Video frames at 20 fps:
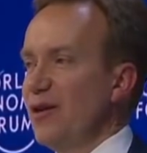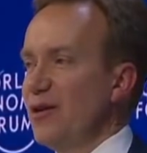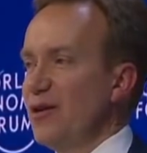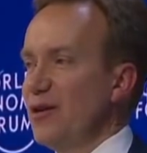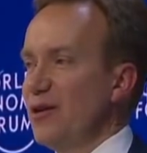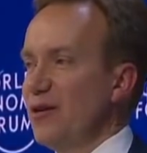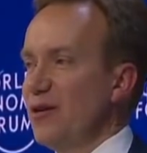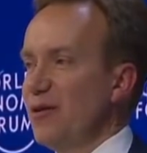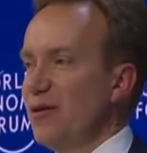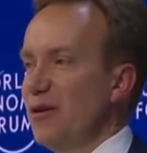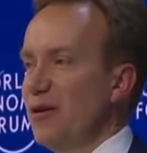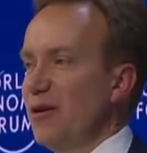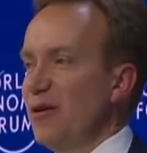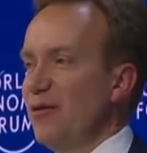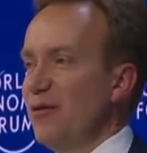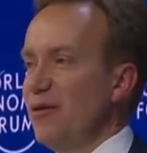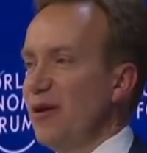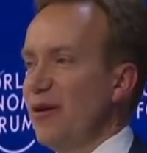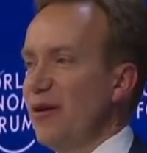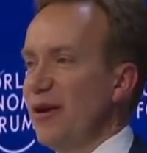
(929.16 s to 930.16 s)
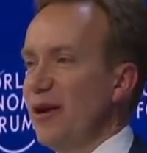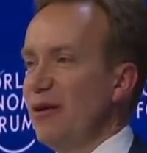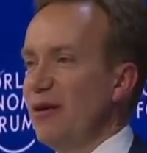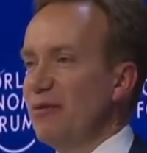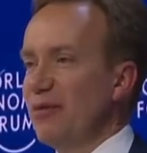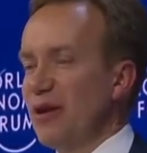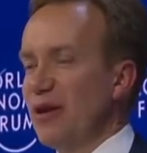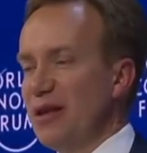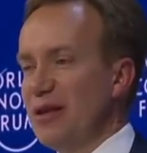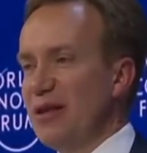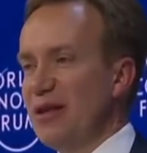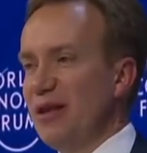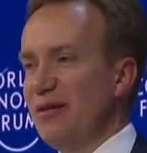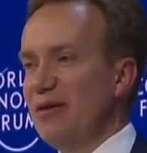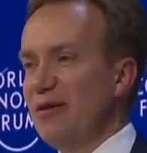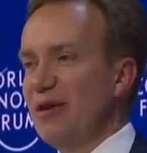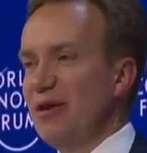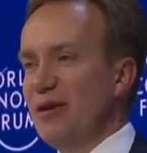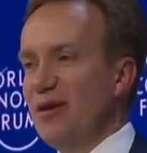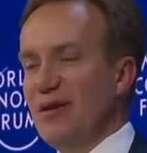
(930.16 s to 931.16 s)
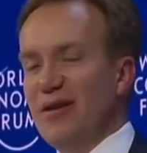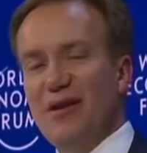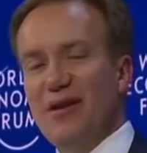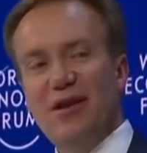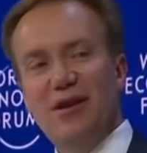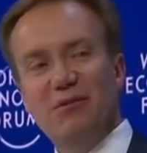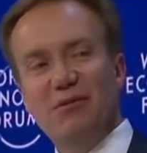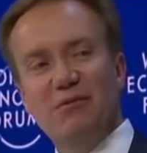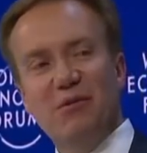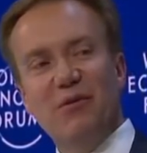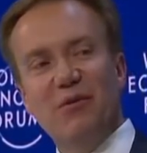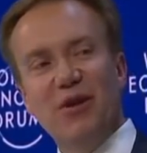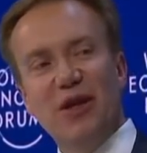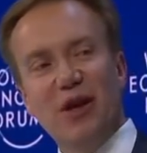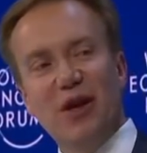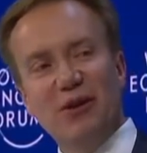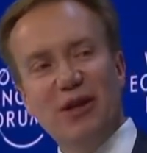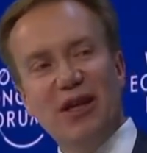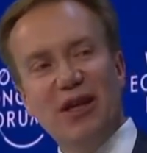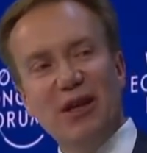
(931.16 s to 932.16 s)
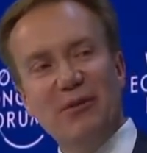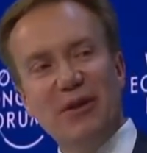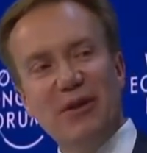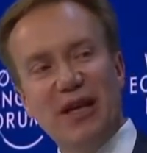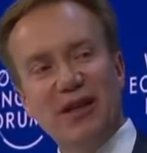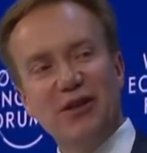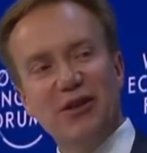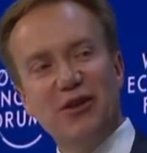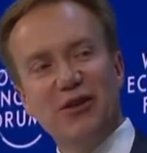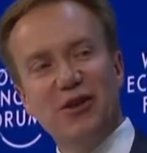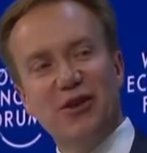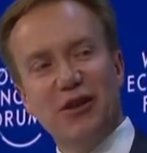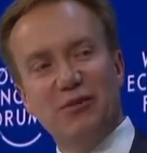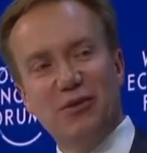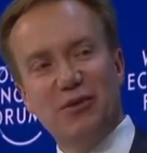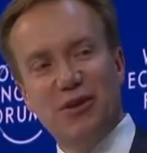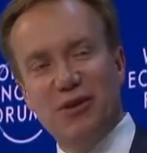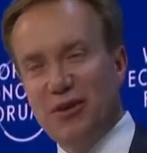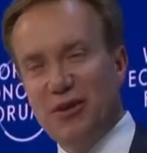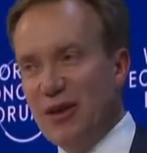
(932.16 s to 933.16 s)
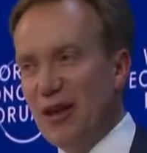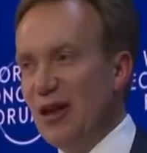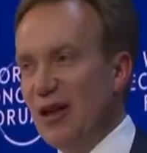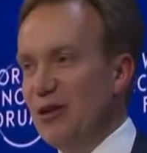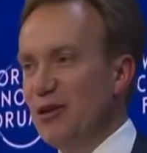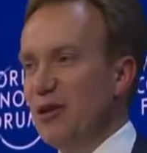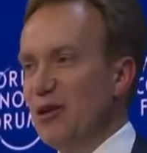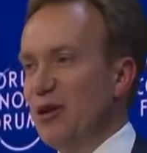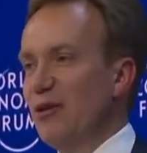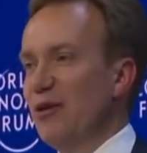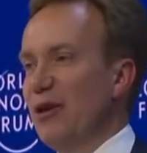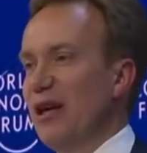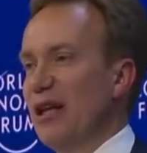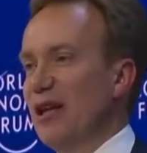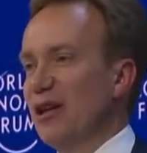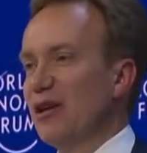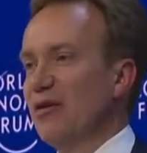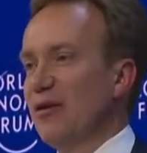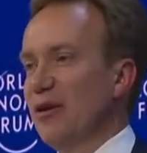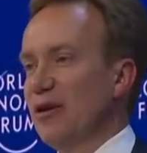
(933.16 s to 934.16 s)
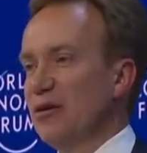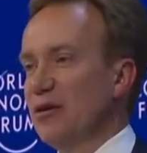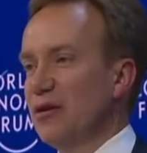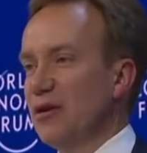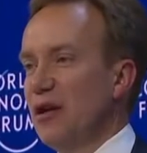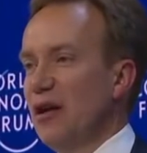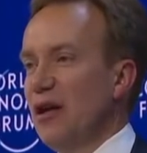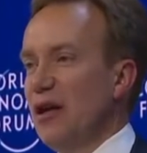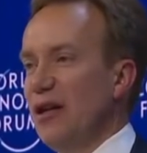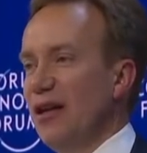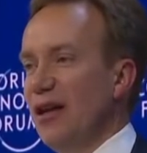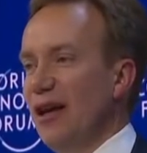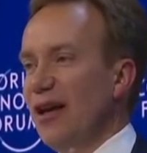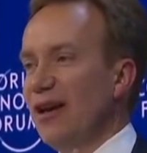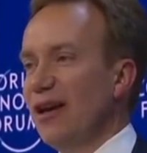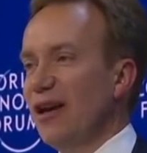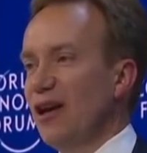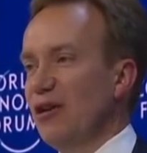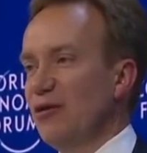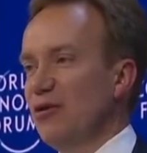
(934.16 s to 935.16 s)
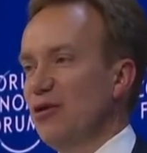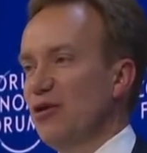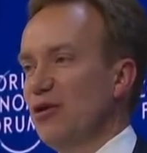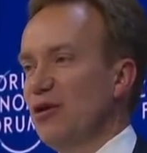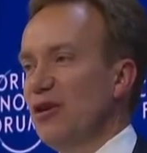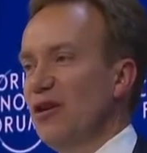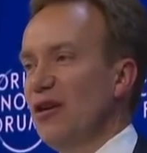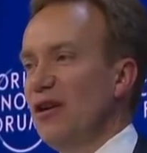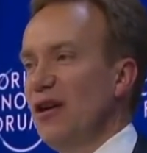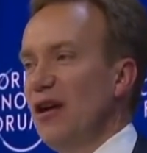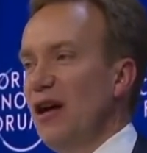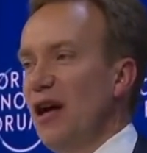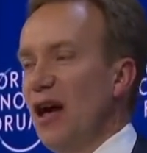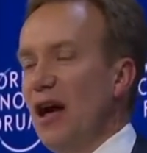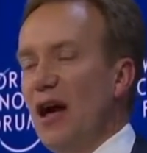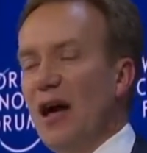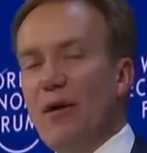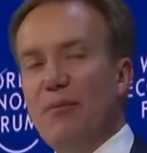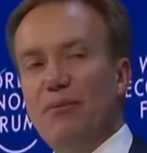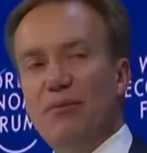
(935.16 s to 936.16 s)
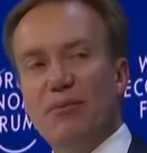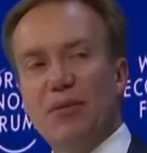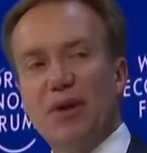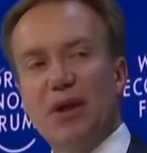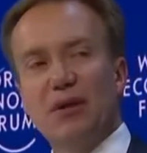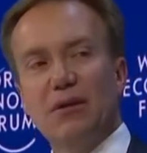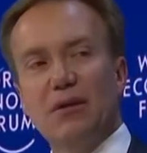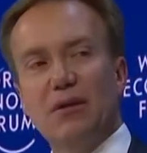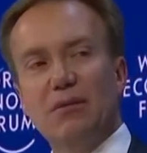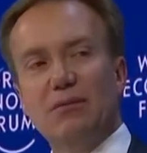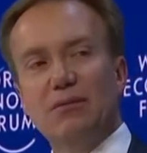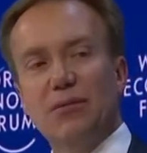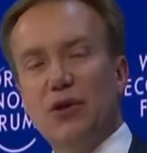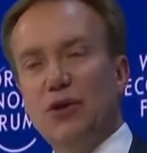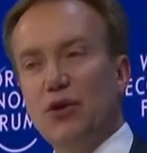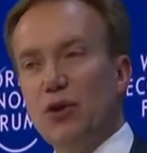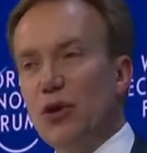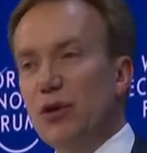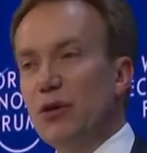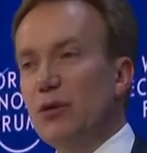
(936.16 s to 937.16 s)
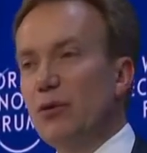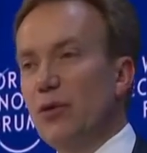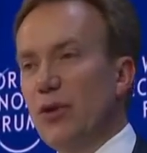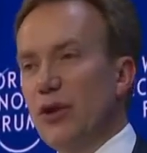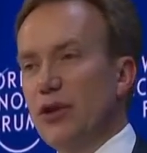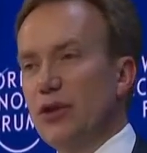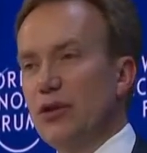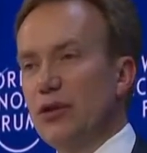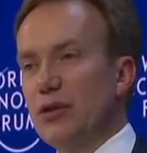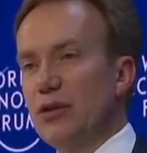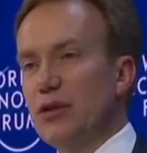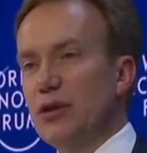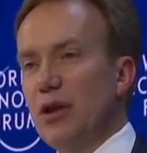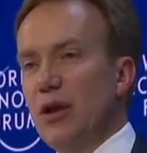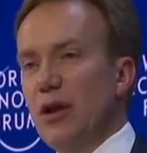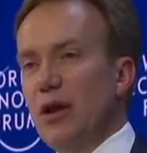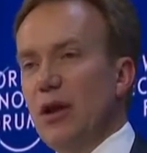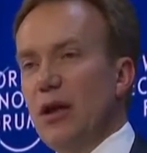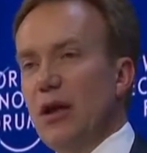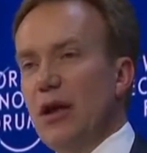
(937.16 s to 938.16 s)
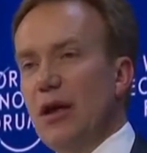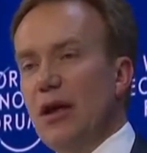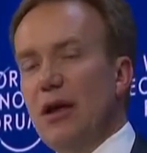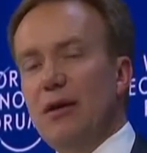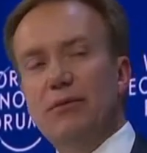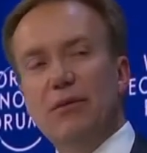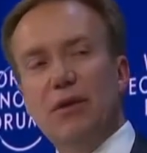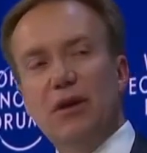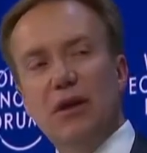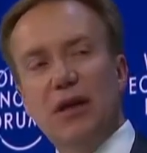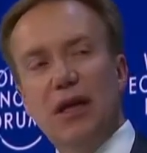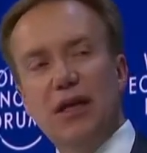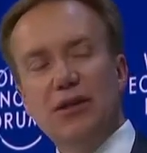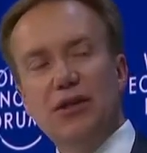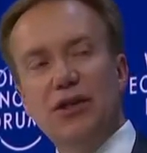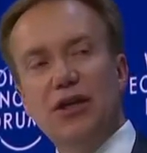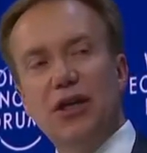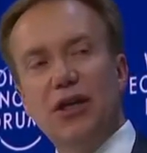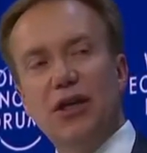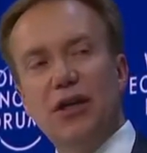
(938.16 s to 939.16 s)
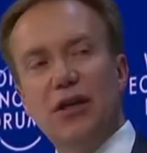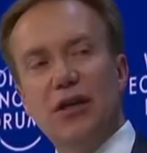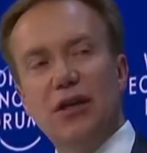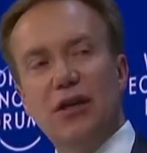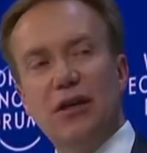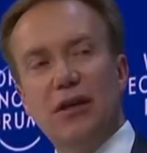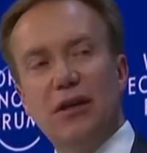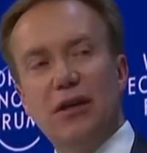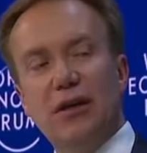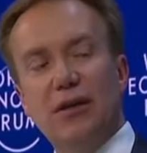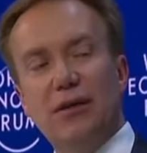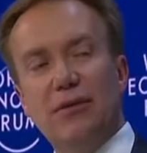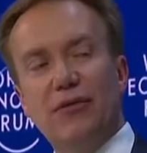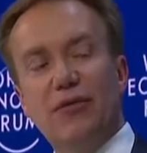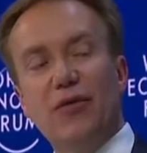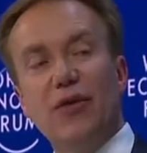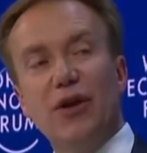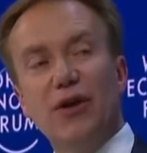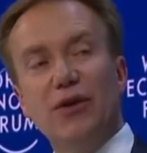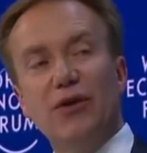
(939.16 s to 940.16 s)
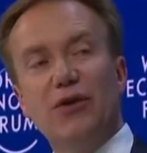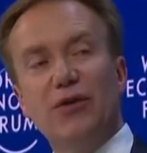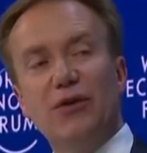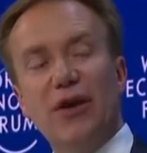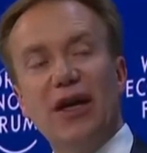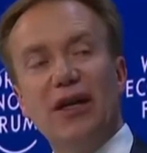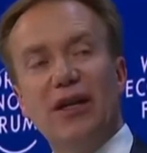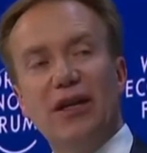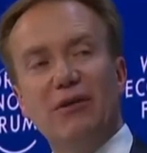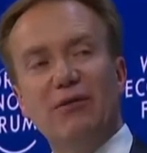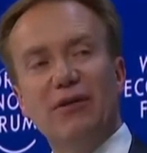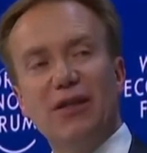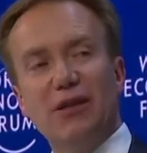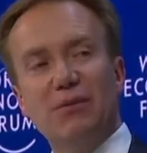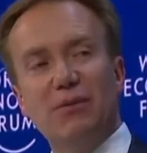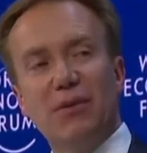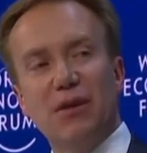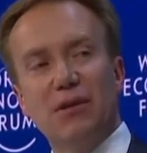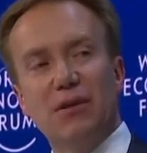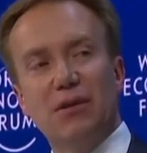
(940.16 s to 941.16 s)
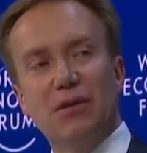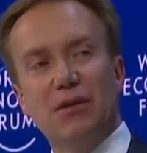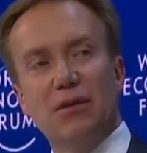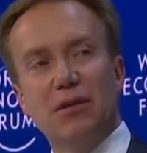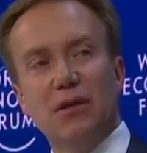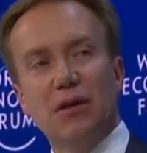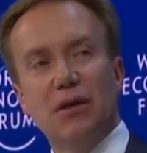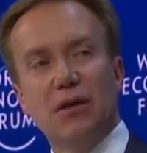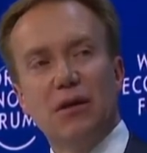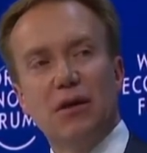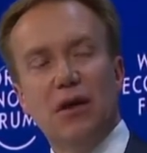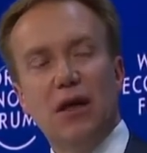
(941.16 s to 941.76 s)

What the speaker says: Also very impressive, without any manuscripts, so eloquent, laying out your visions. Last year, foreign direct investments